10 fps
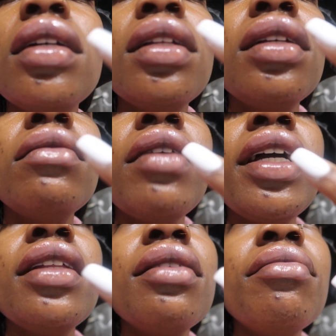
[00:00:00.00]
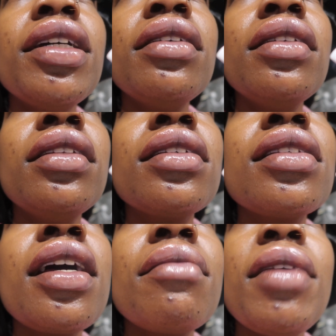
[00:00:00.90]
and then right in the middle
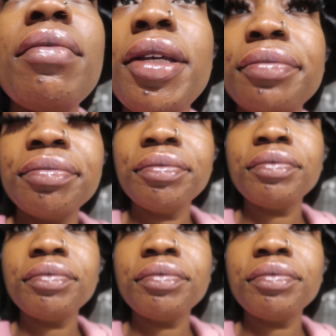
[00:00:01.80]
looks like maybe